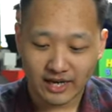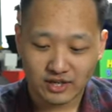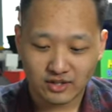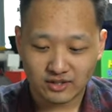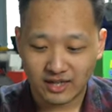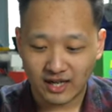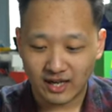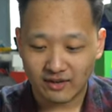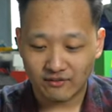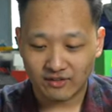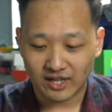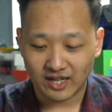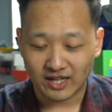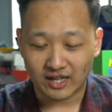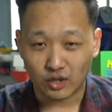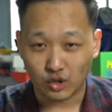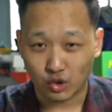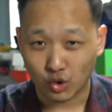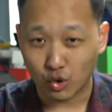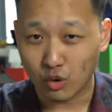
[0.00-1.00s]
actually have like
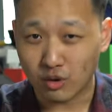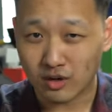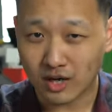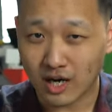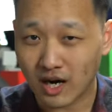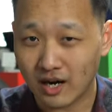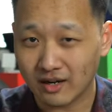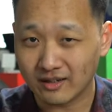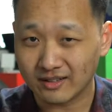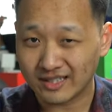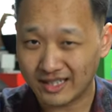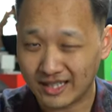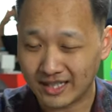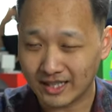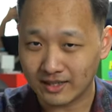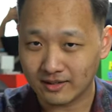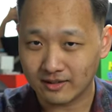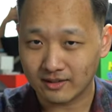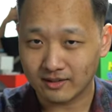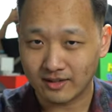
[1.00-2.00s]
a go kart
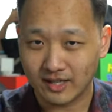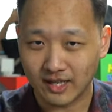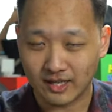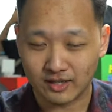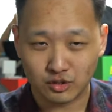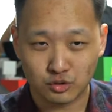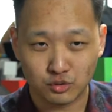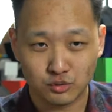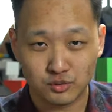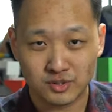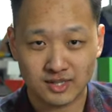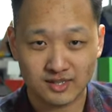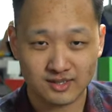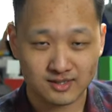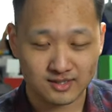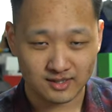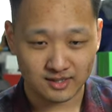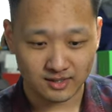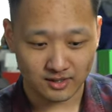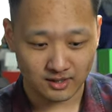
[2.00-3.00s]
kit that
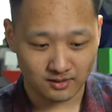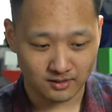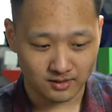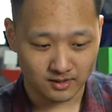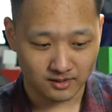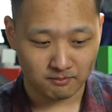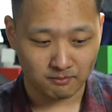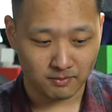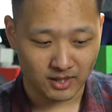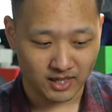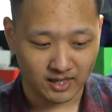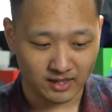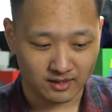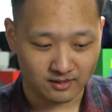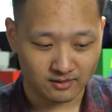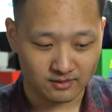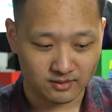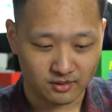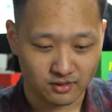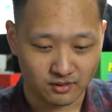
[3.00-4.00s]
uses the the
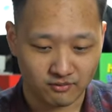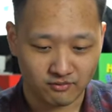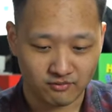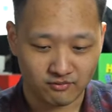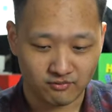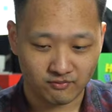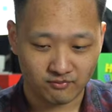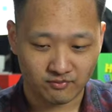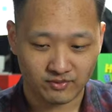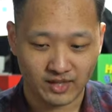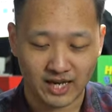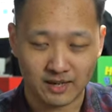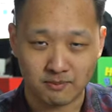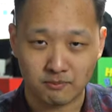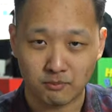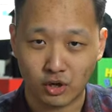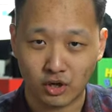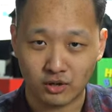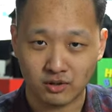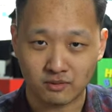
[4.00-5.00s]
main sort of
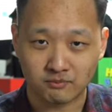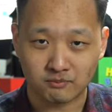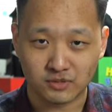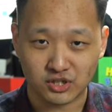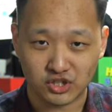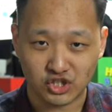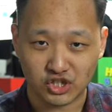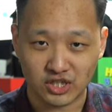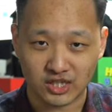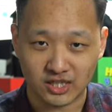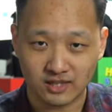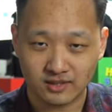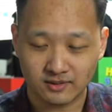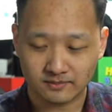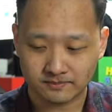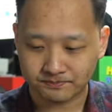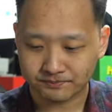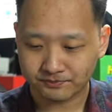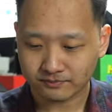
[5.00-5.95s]
nine machine